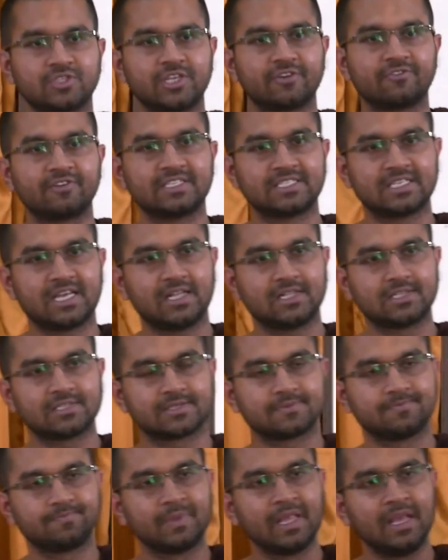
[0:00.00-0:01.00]
the
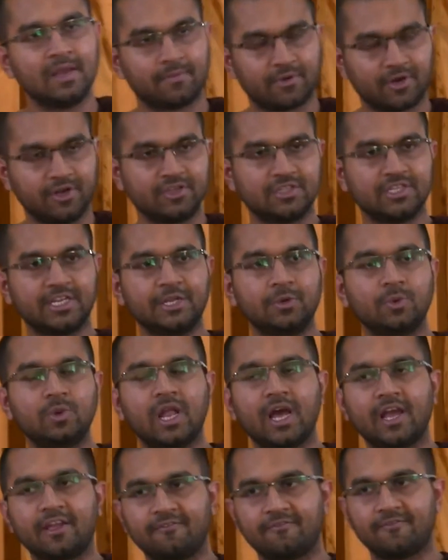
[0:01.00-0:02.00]
results, produce the new
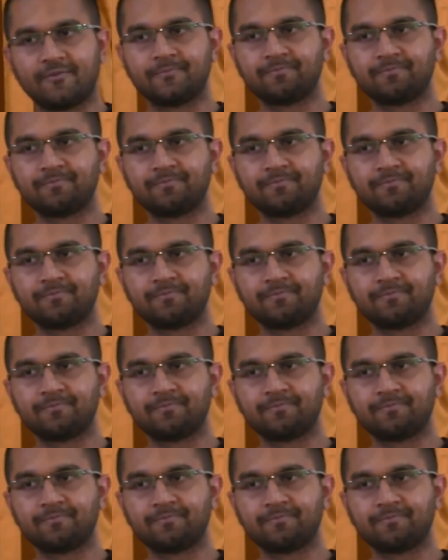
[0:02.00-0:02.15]
life.